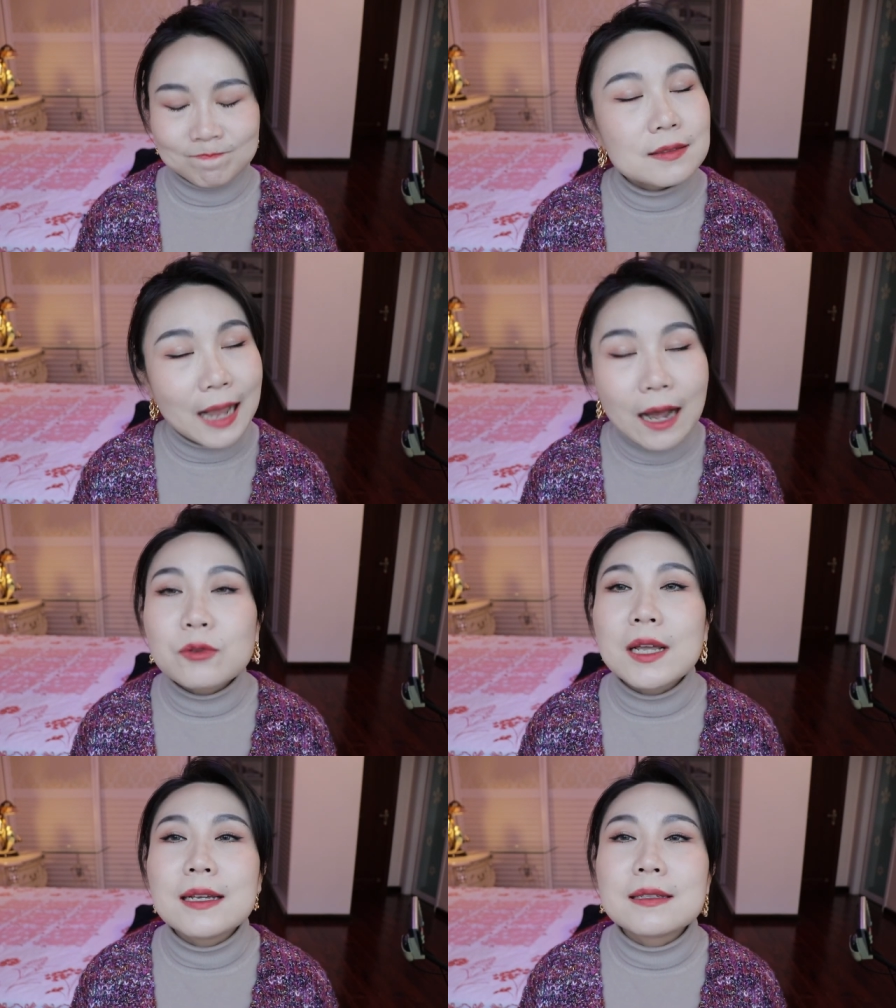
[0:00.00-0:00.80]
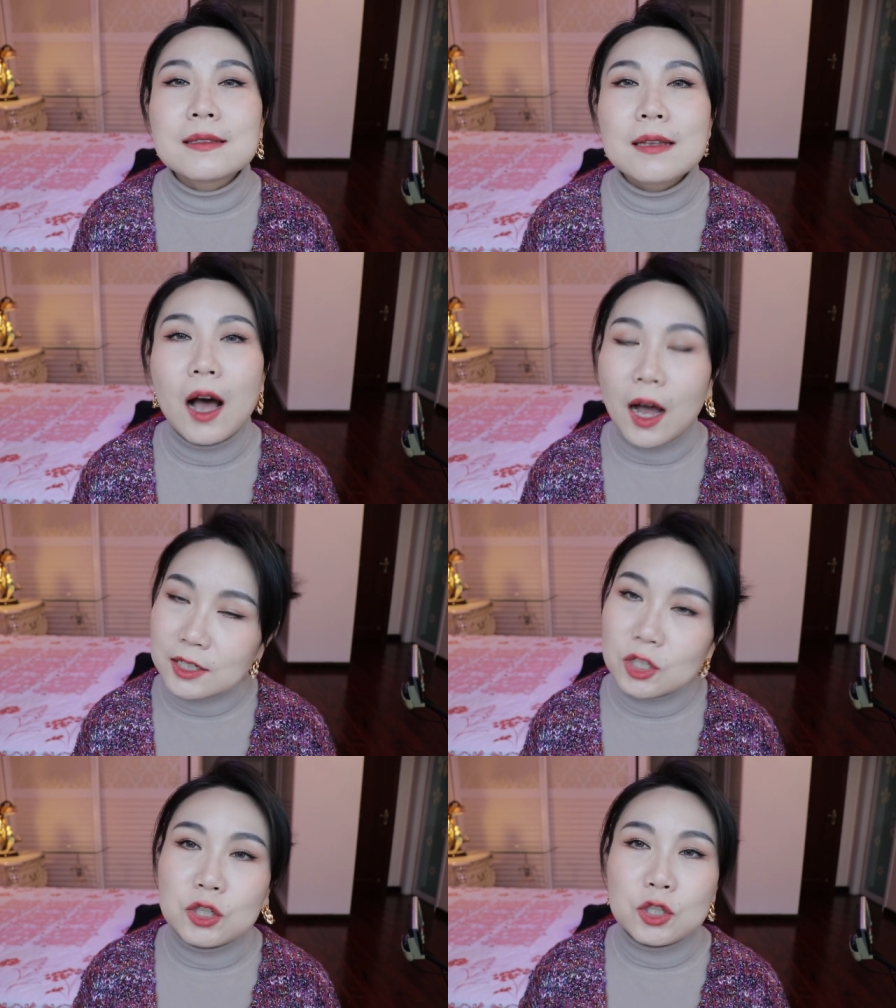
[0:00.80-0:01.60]
Nowadays, I
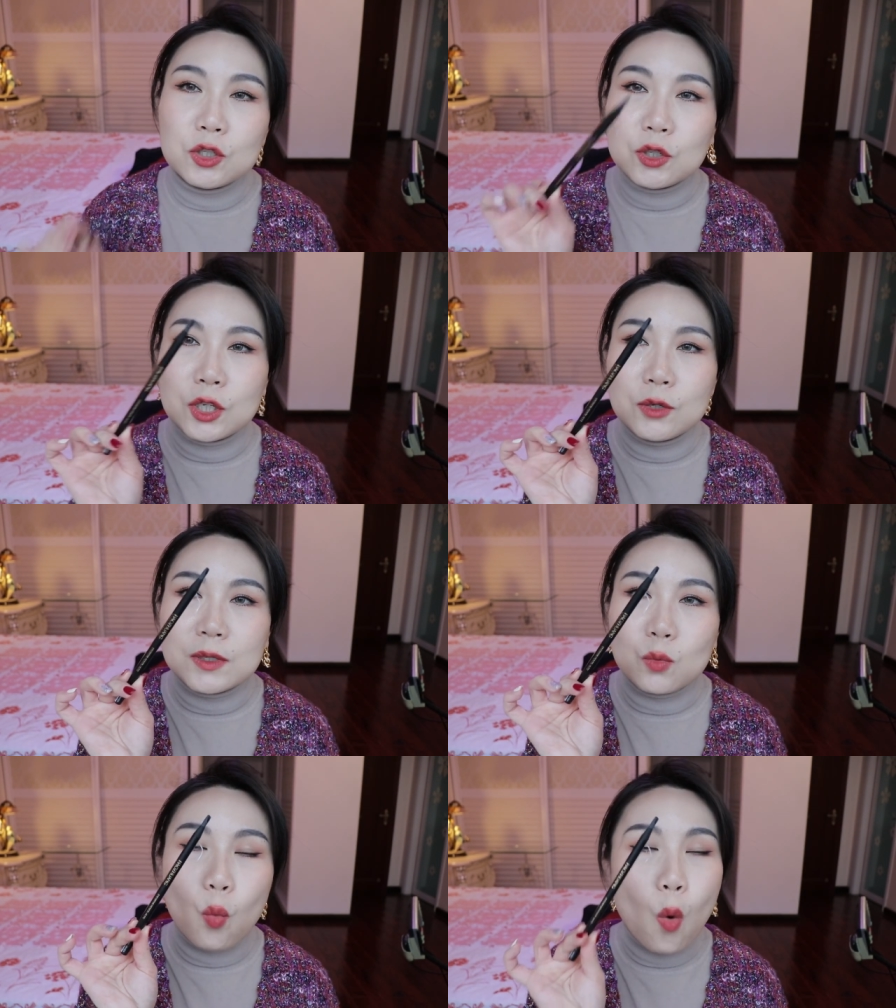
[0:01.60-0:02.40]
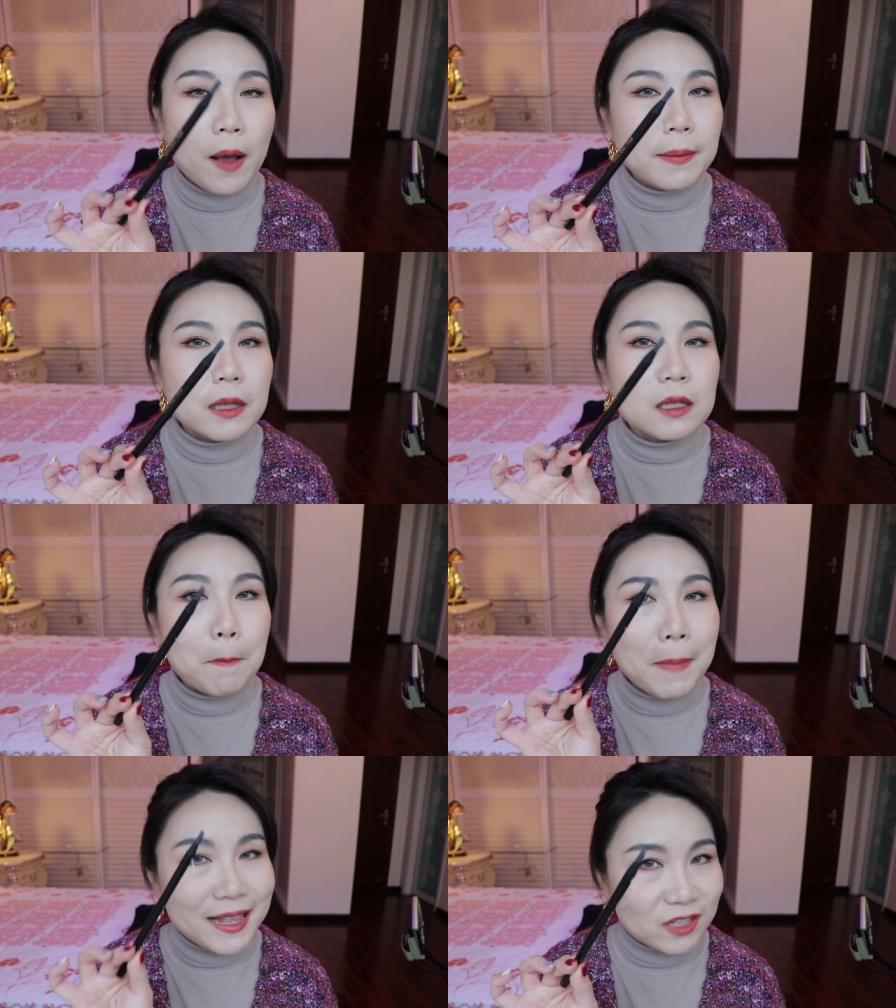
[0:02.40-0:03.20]
just need to use one
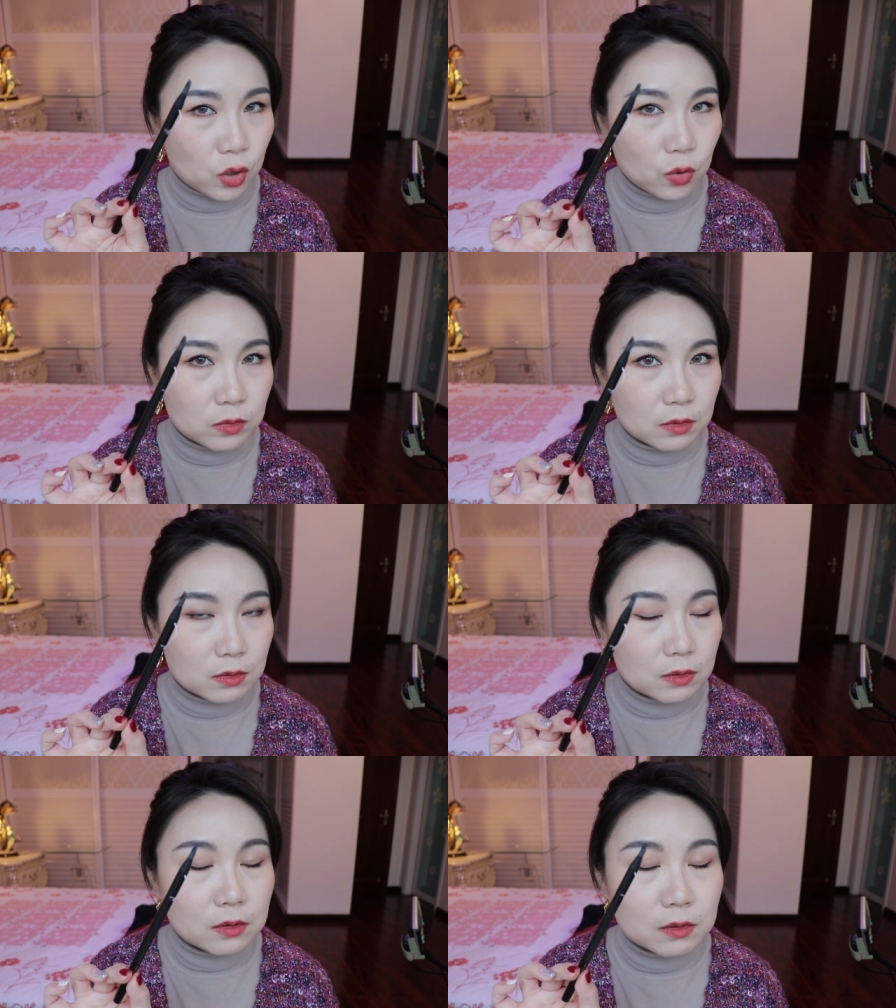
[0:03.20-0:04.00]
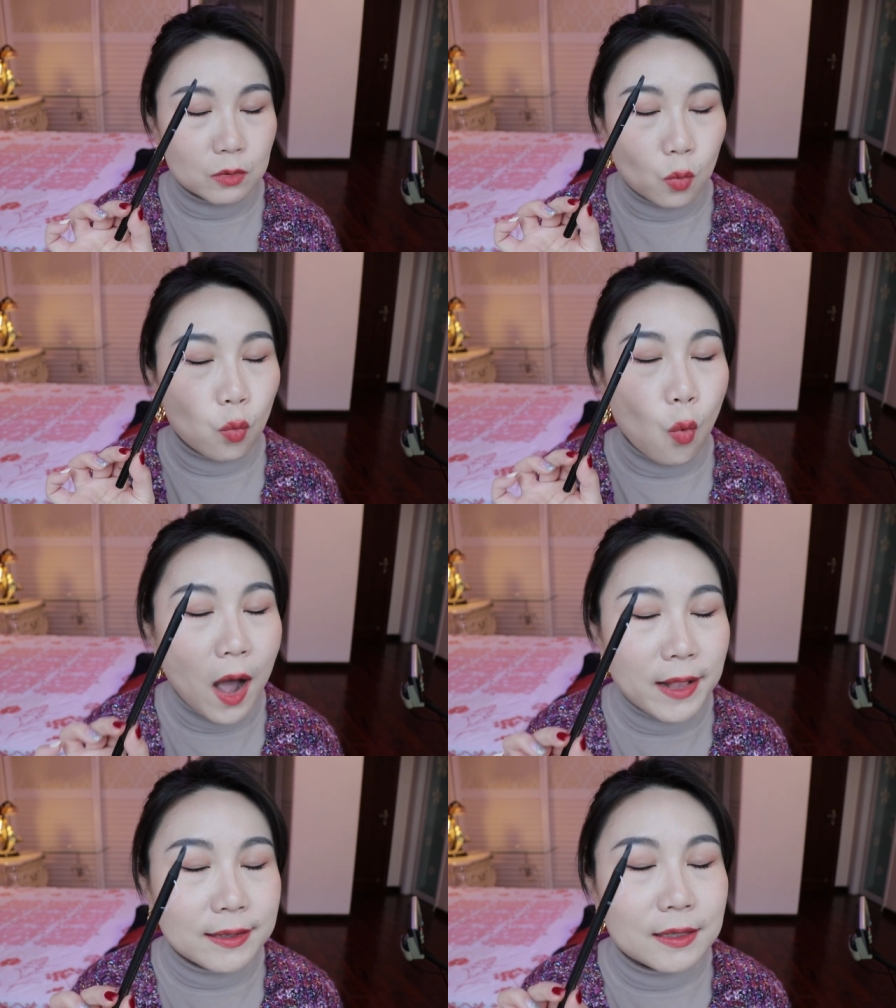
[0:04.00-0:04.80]
pencil.
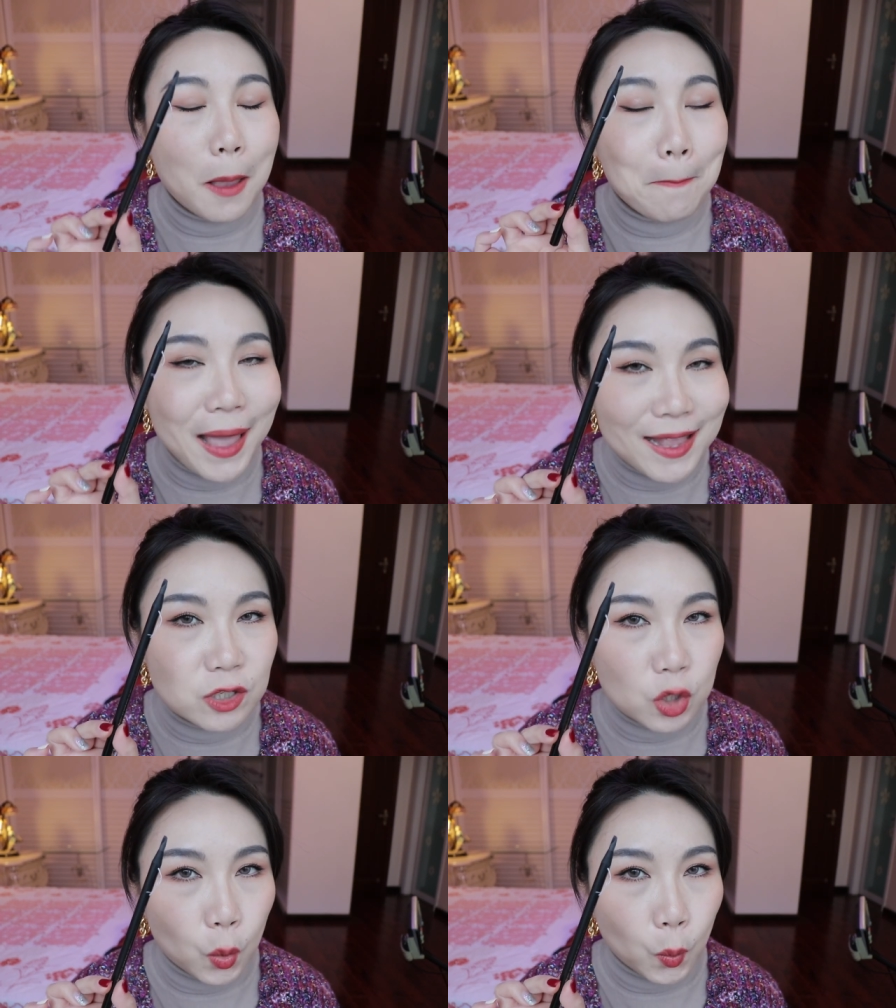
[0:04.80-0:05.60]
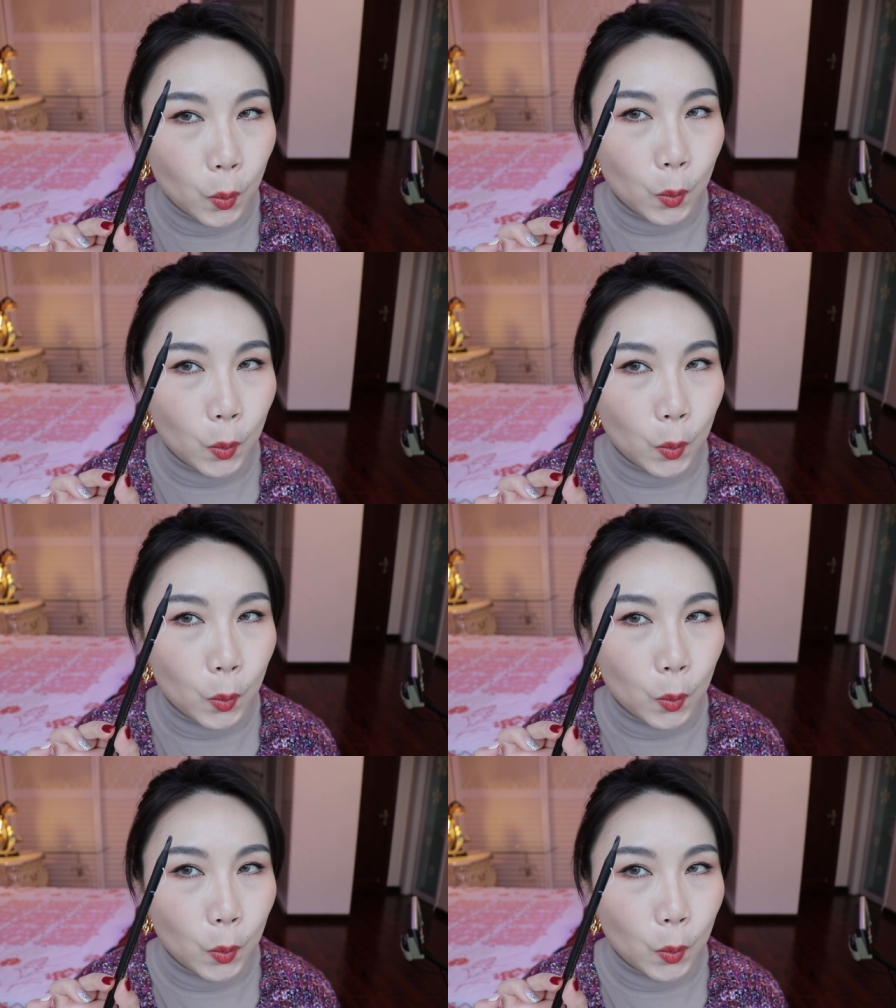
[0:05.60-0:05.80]
One pencil.